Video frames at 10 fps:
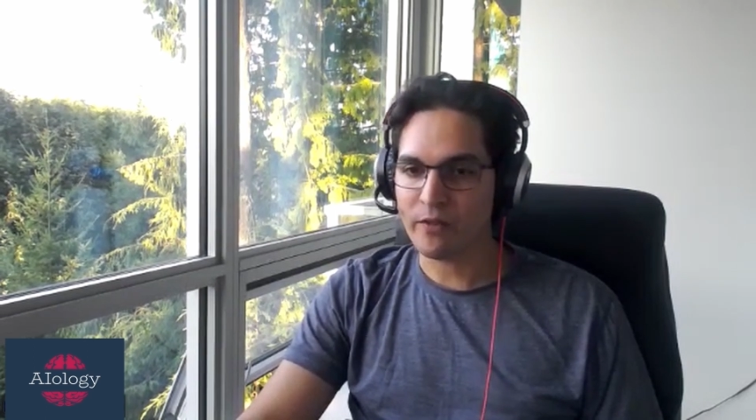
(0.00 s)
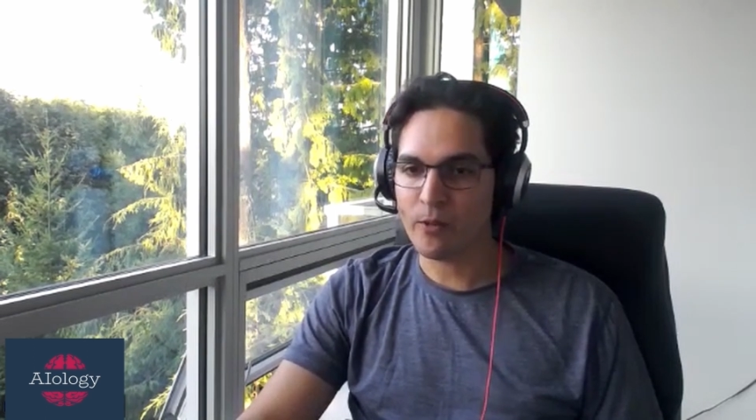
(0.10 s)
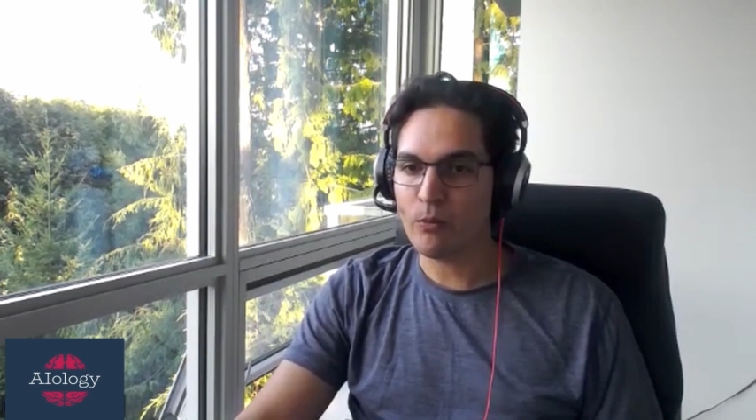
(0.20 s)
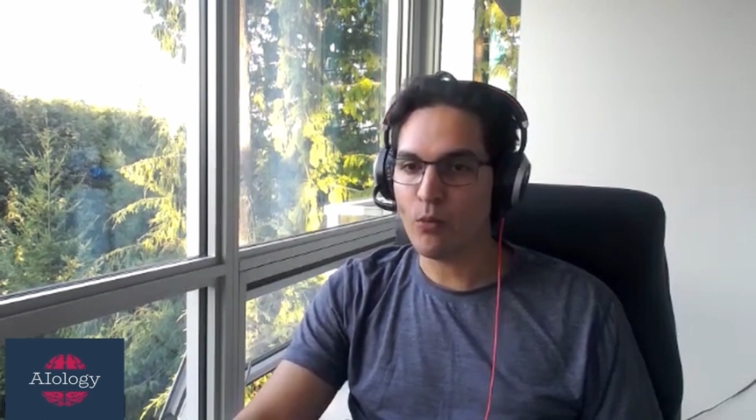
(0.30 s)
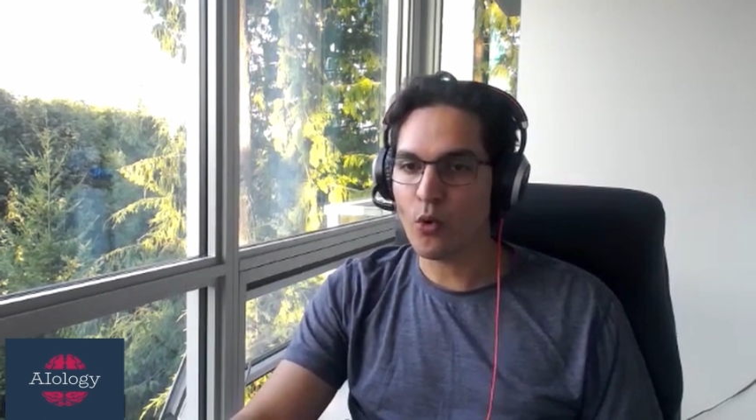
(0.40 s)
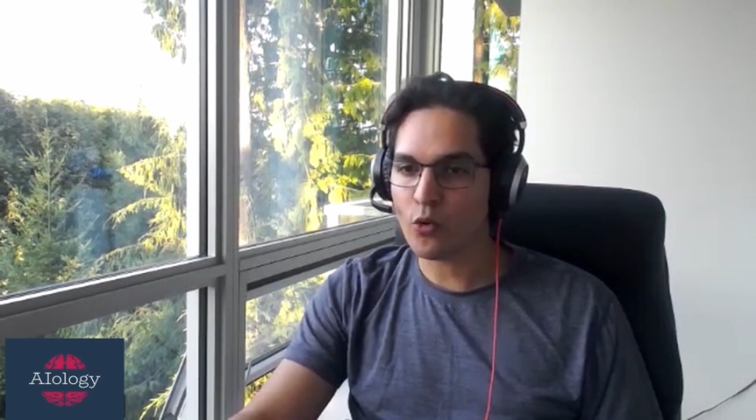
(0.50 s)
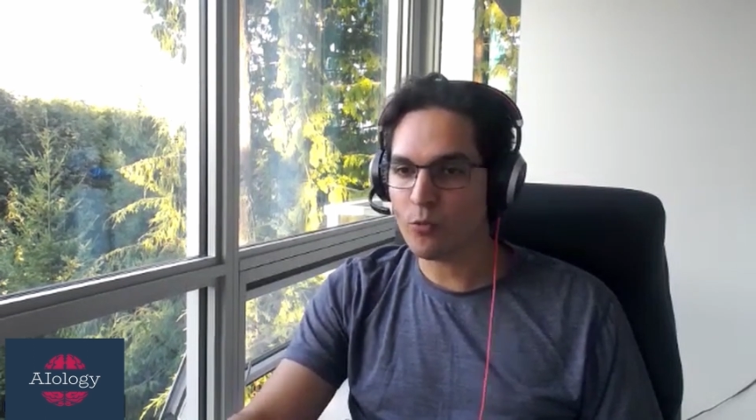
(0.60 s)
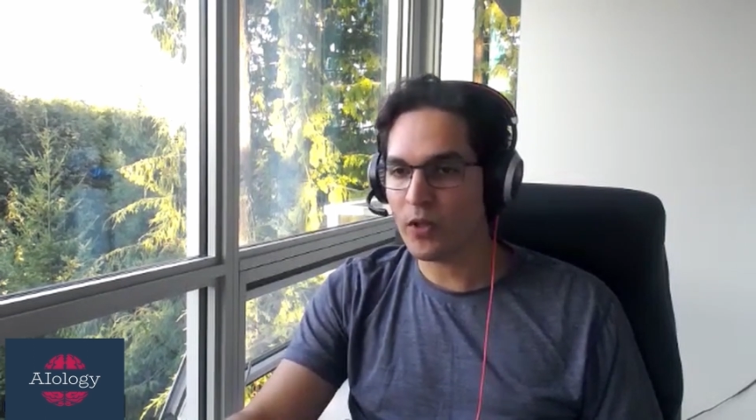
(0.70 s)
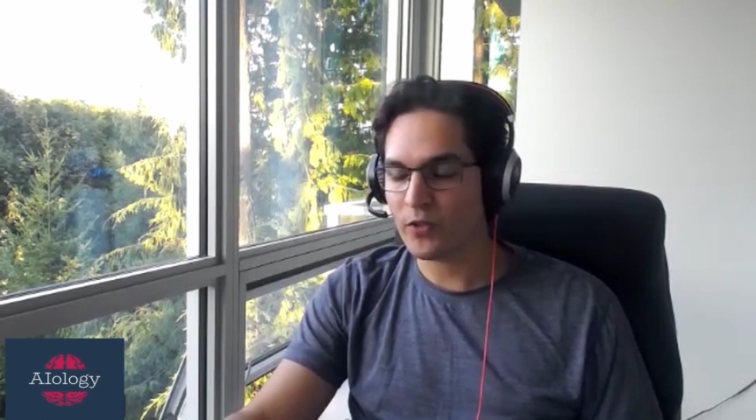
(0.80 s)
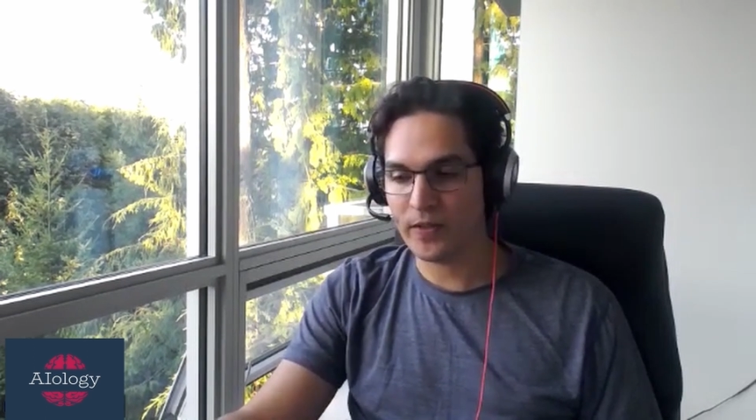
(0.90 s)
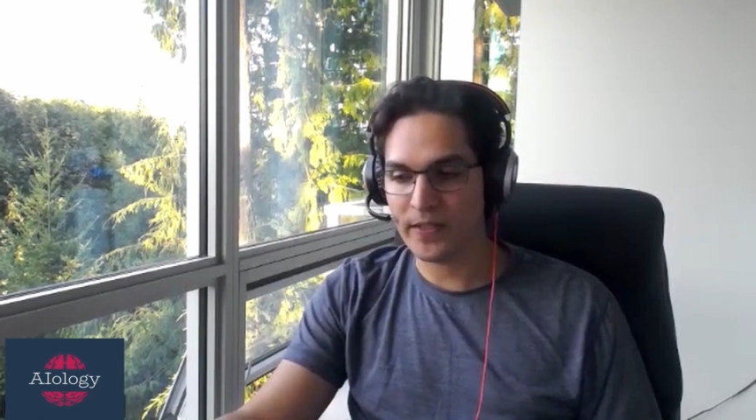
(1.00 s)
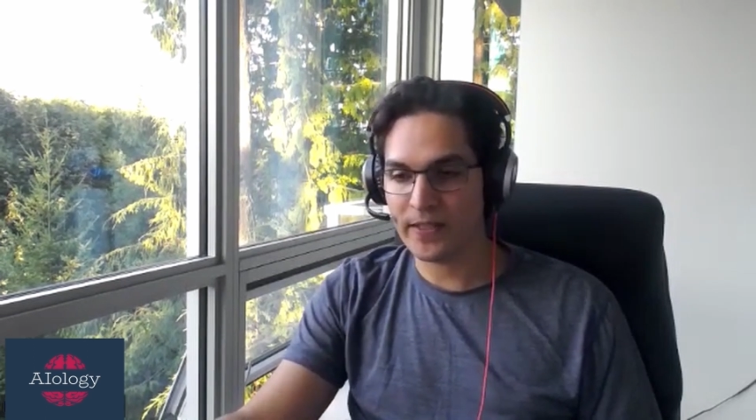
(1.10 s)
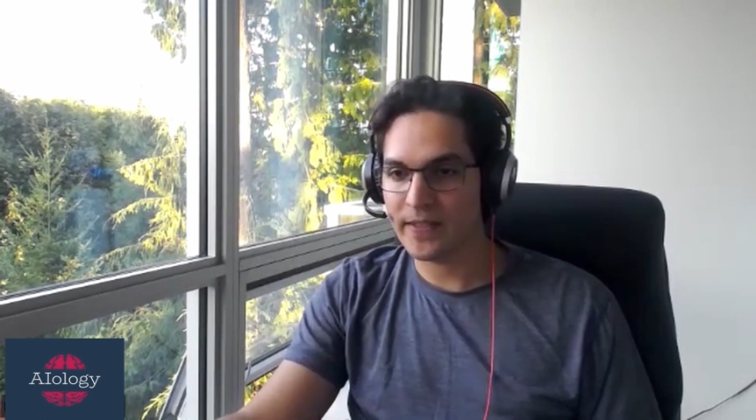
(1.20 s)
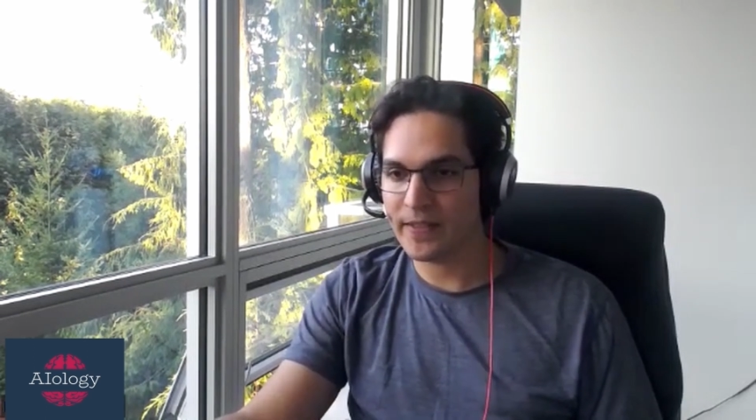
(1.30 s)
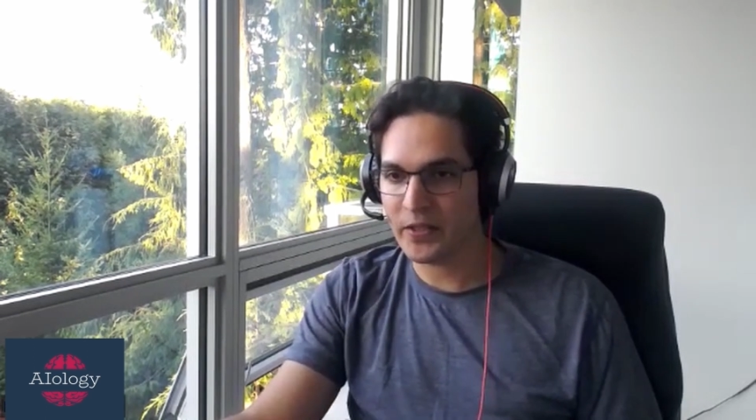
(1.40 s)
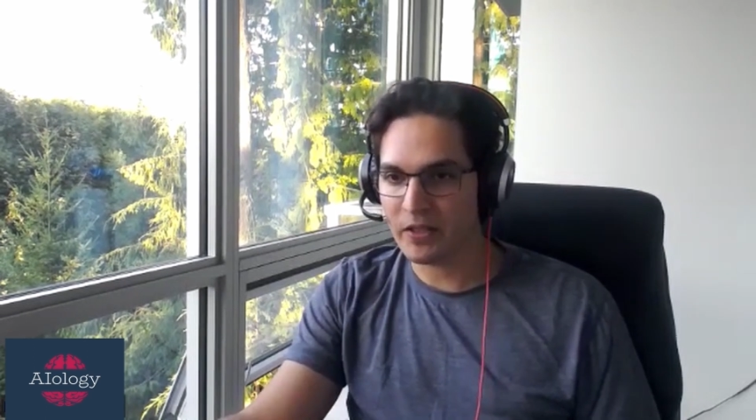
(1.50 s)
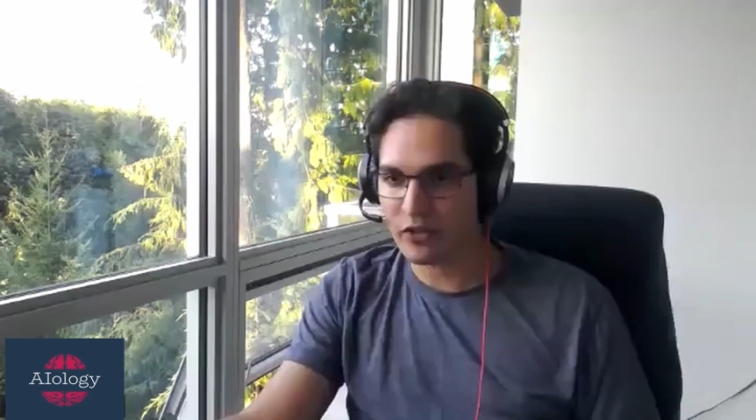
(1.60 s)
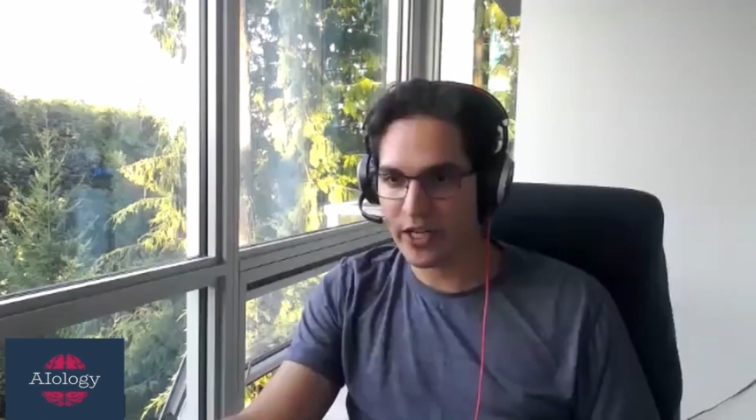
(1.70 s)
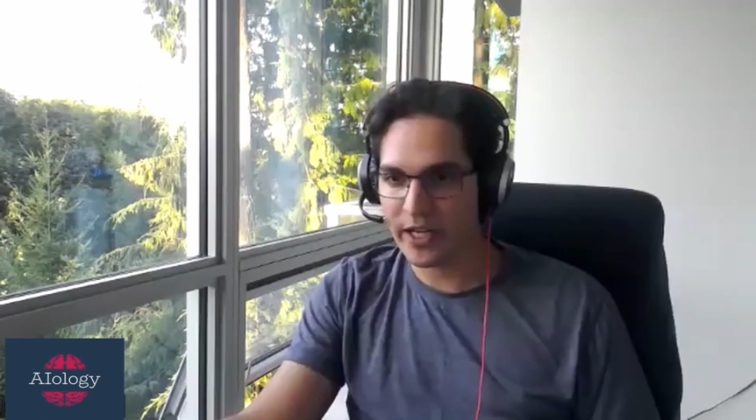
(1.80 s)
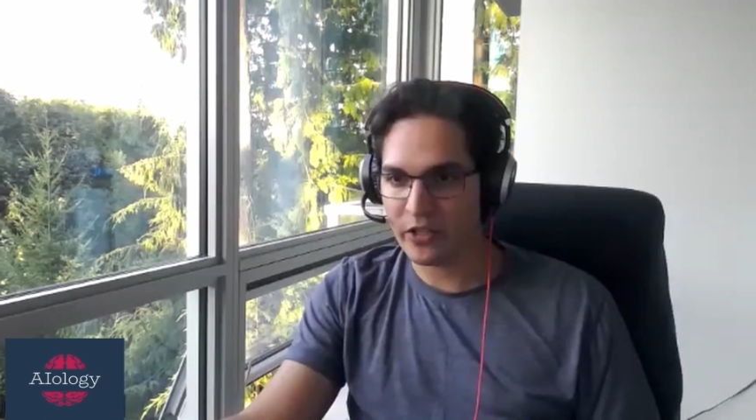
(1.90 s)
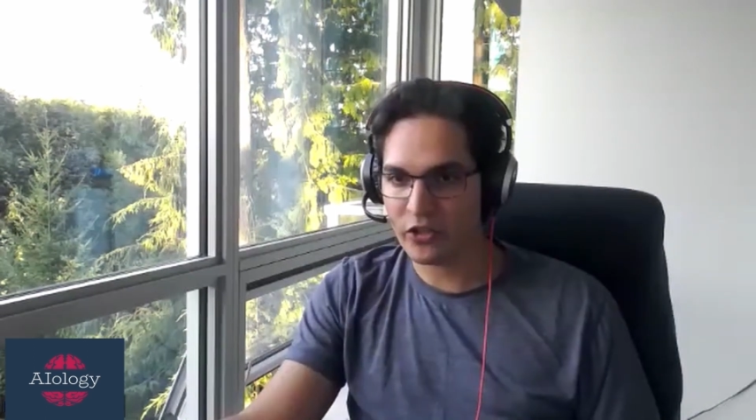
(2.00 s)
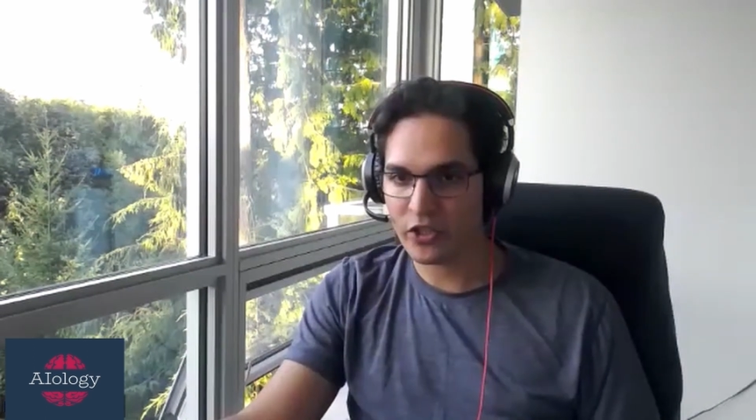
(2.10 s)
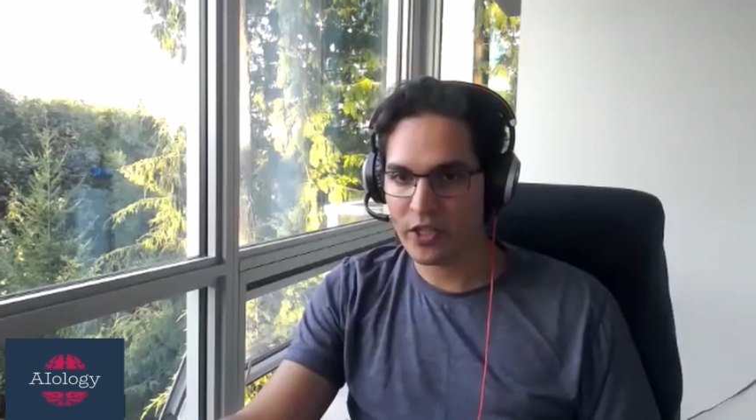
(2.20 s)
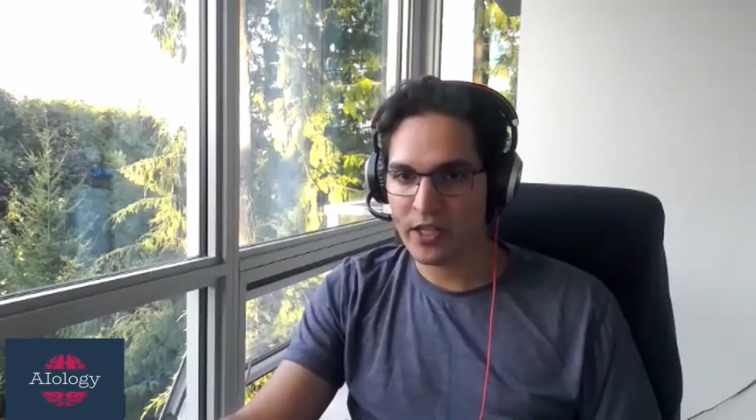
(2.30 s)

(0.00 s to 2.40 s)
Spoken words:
will be more robust to statistical change